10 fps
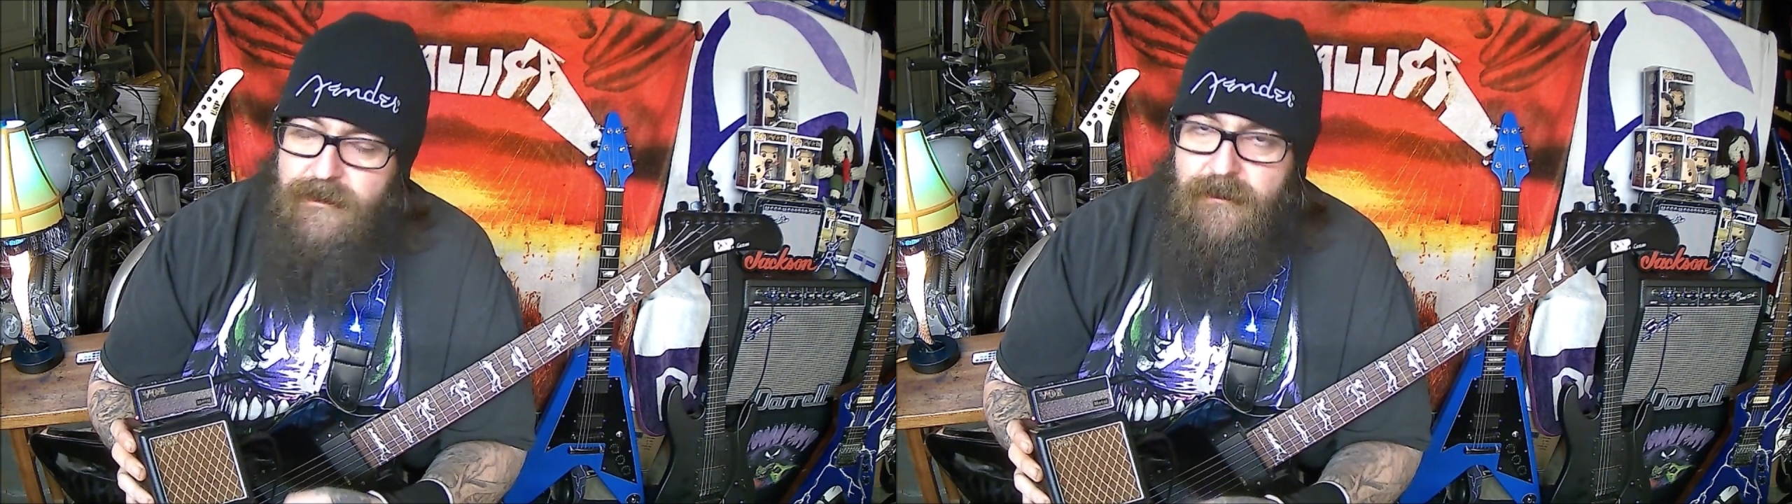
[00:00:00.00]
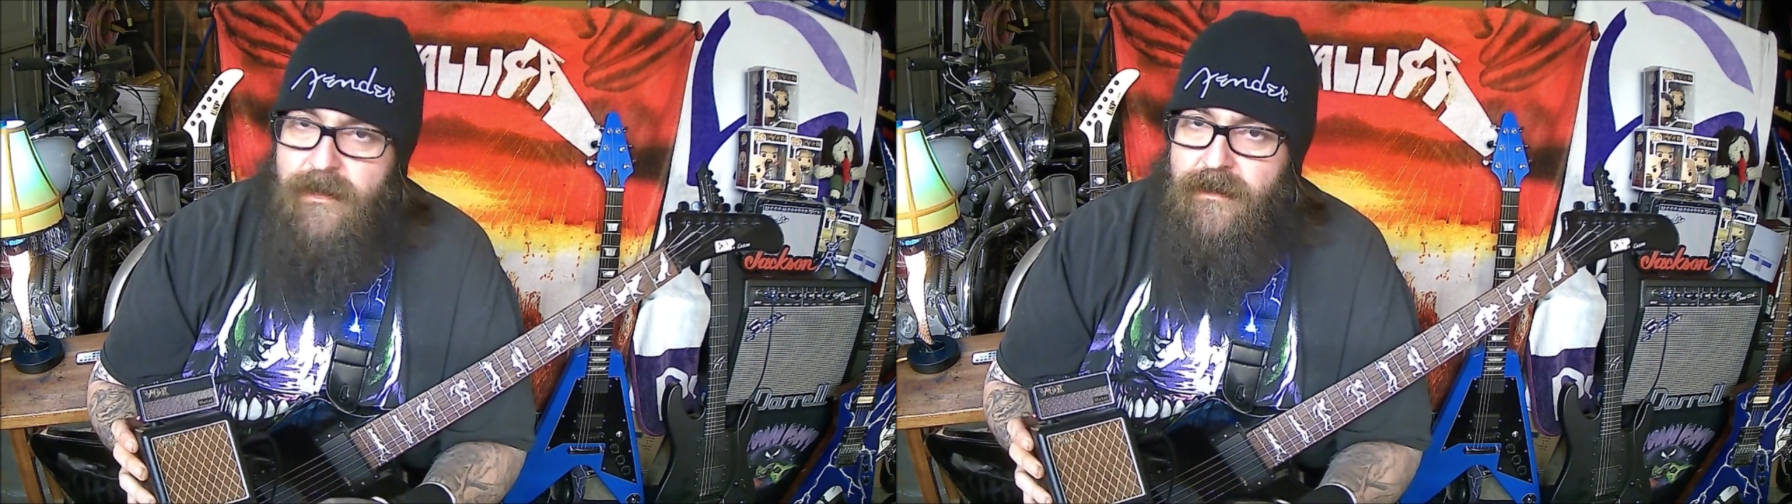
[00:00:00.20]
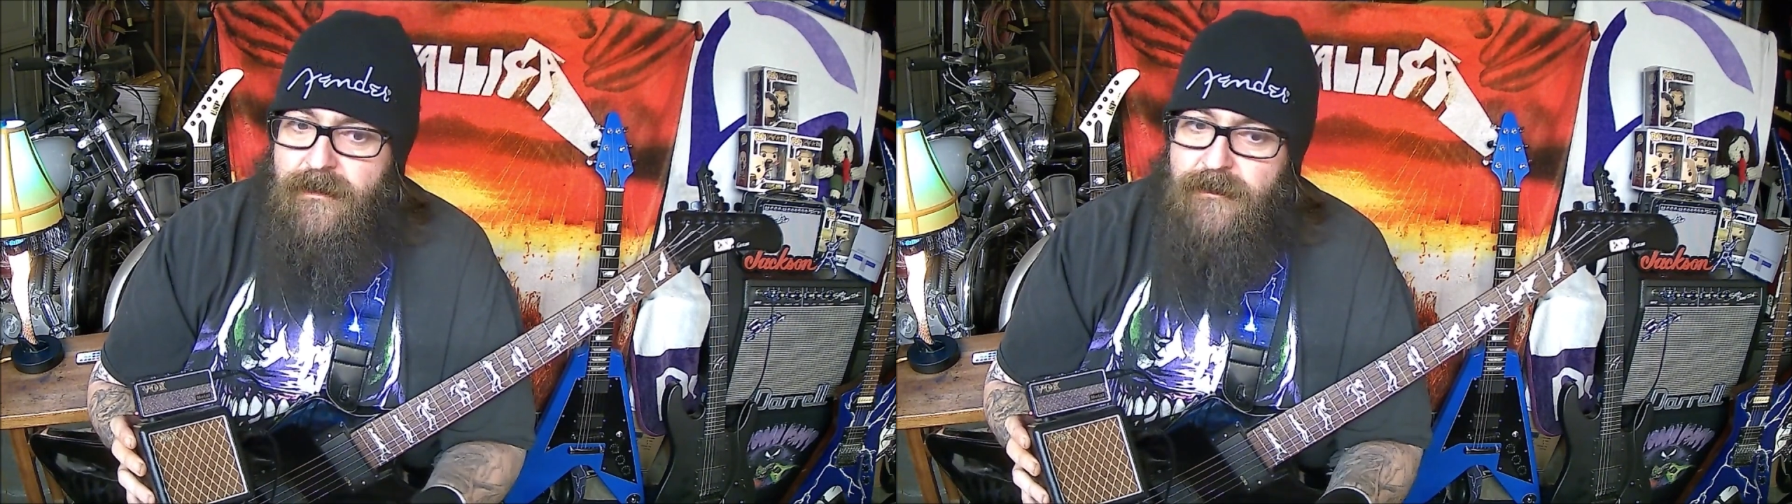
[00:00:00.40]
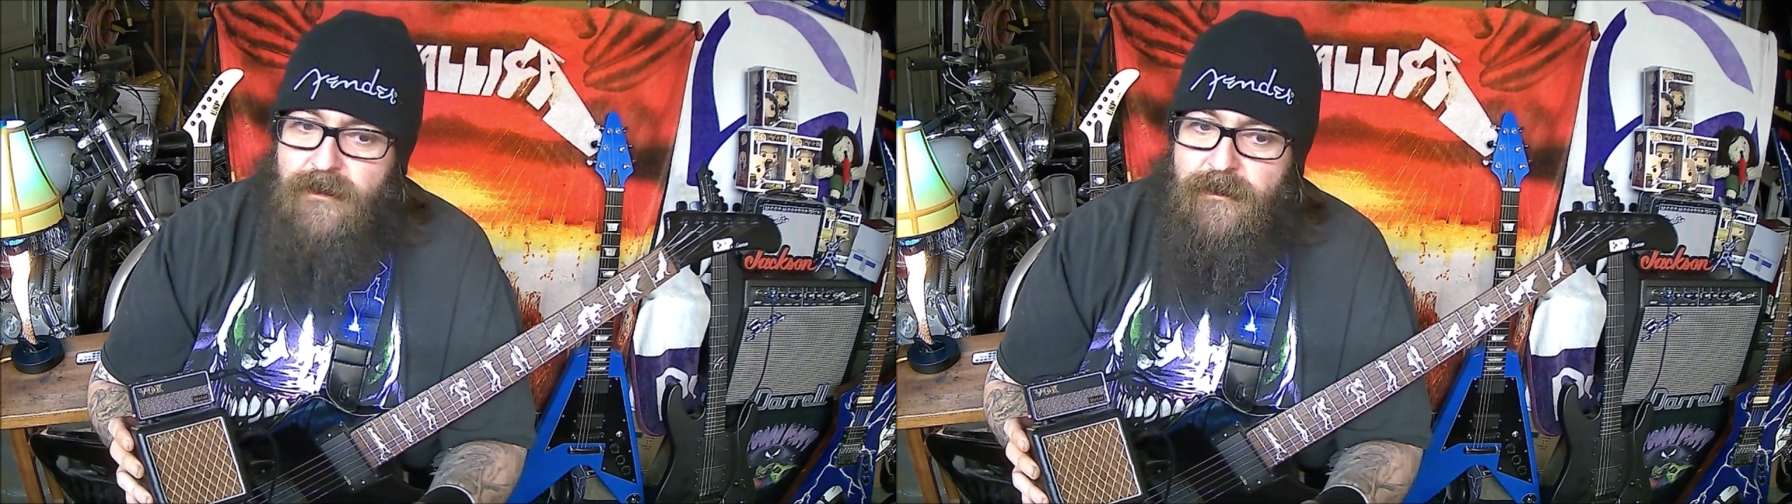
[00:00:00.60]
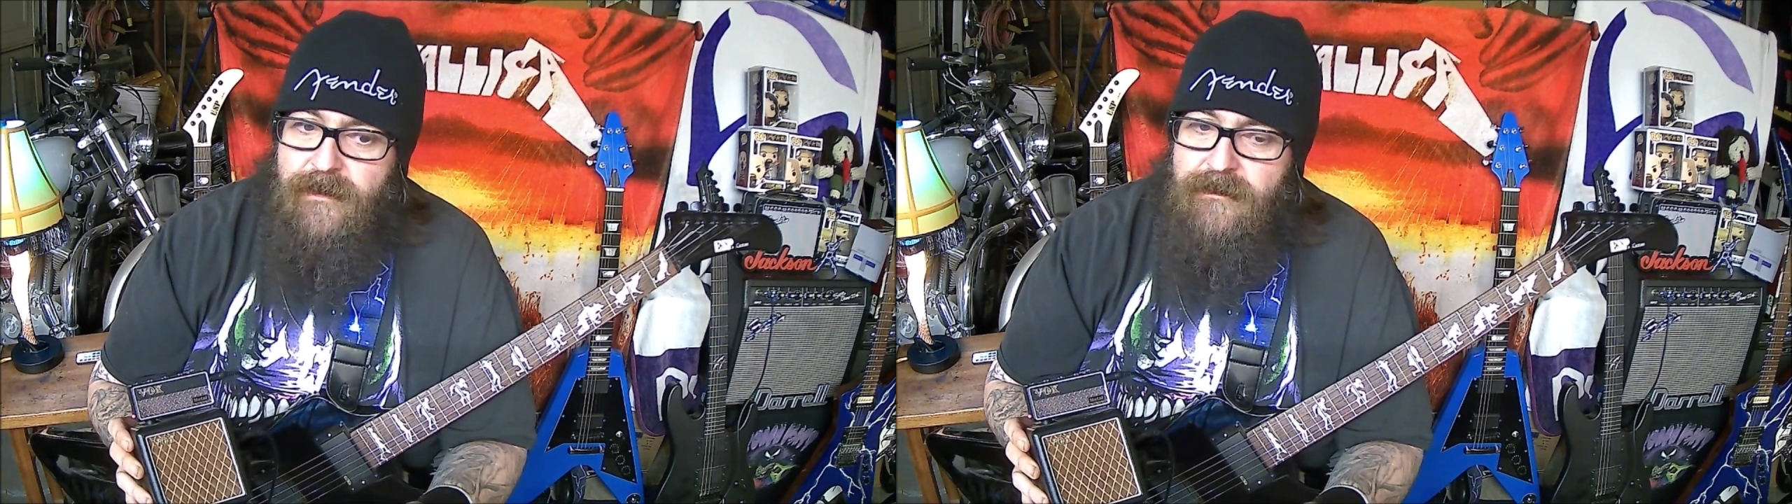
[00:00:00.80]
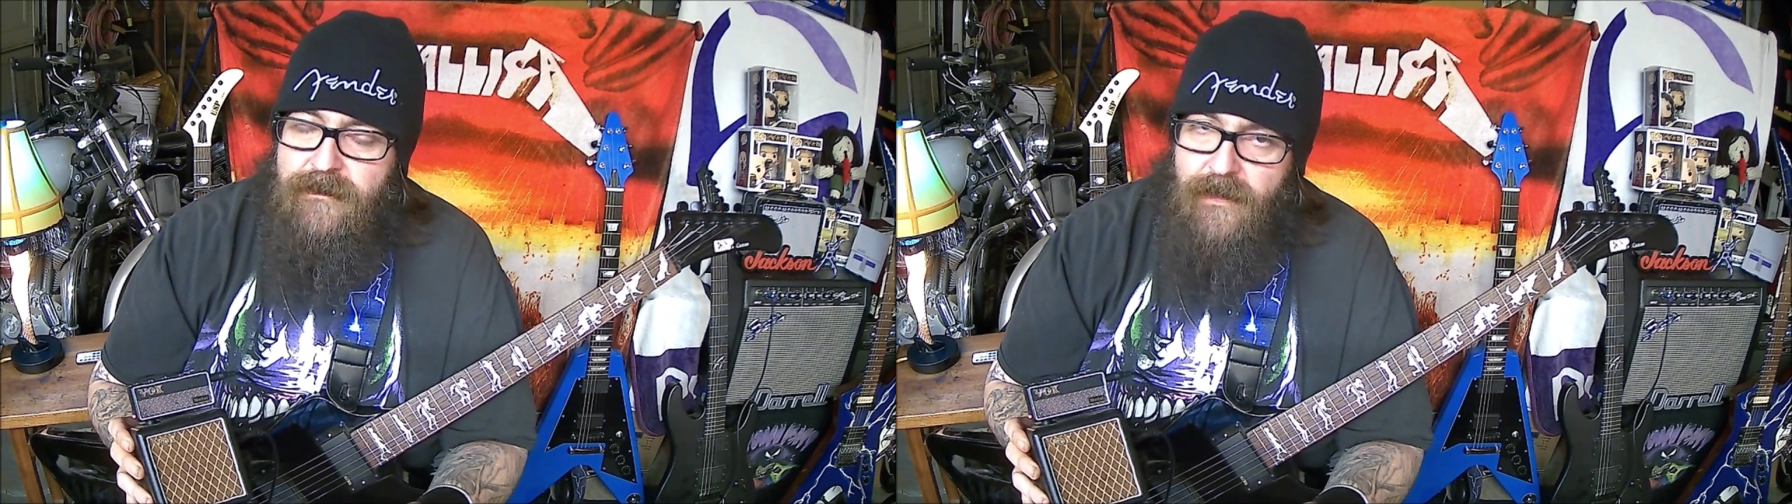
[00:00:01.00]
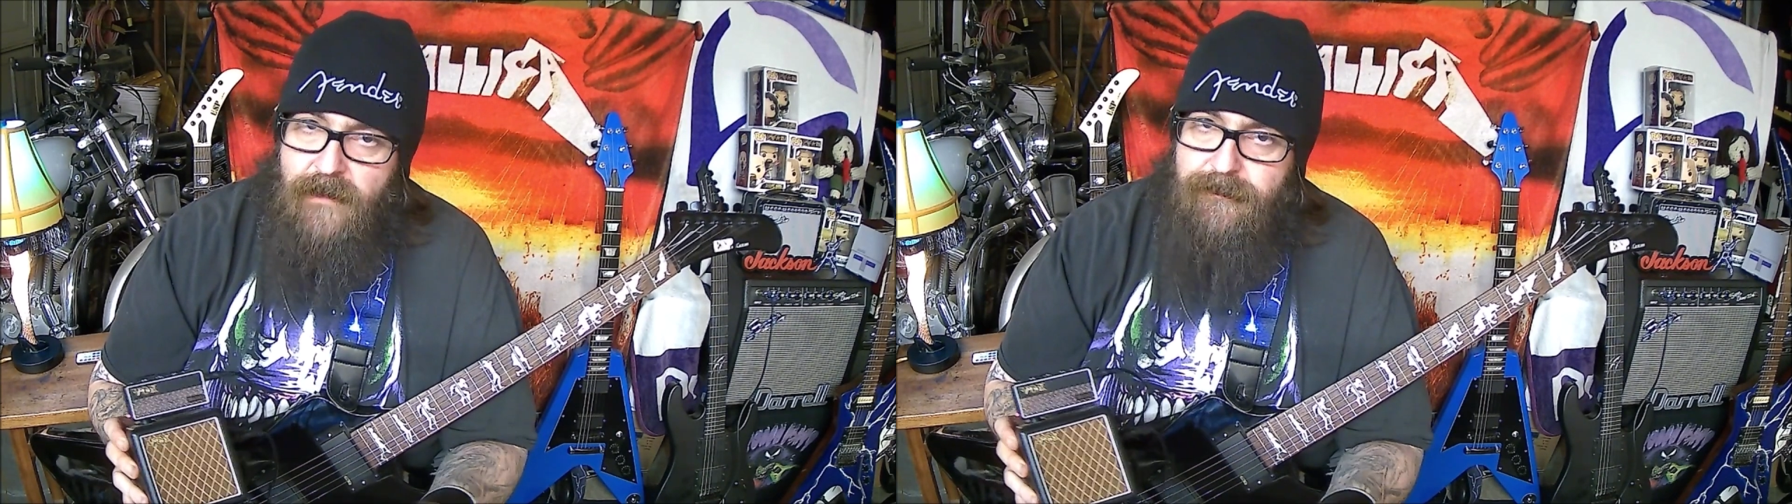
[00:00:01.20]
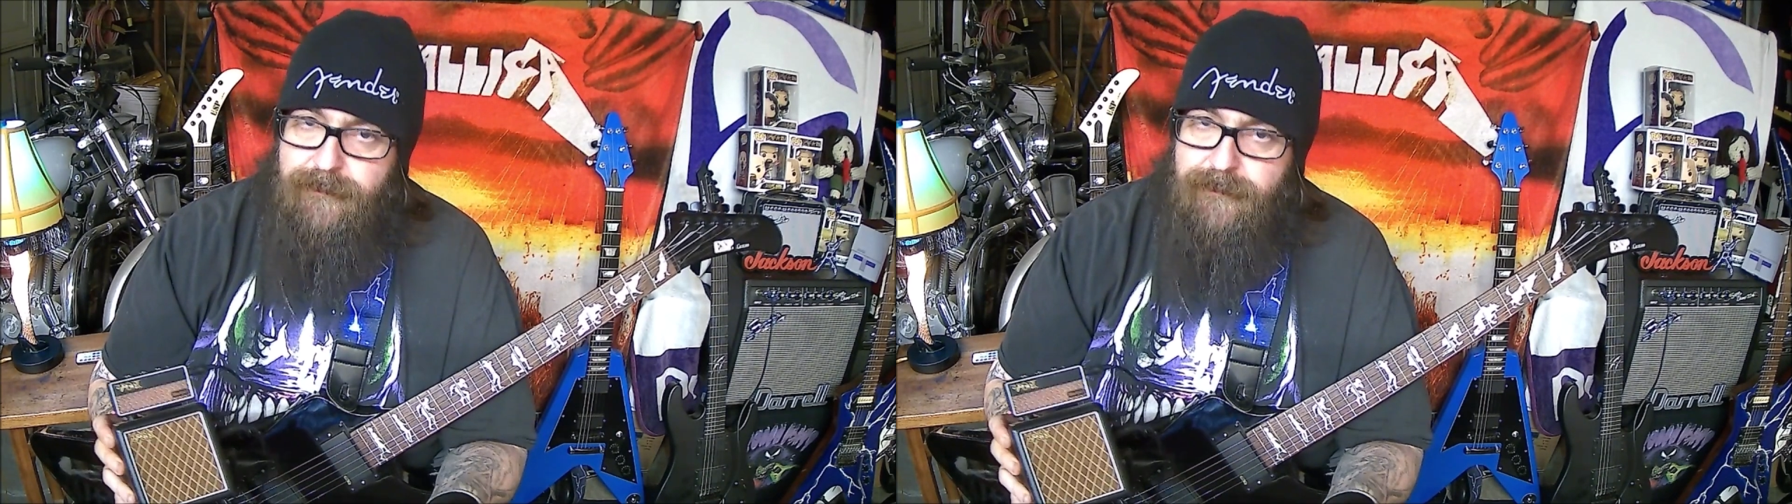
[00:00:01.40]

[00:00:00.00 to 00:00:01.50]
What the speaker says: cranked up so much that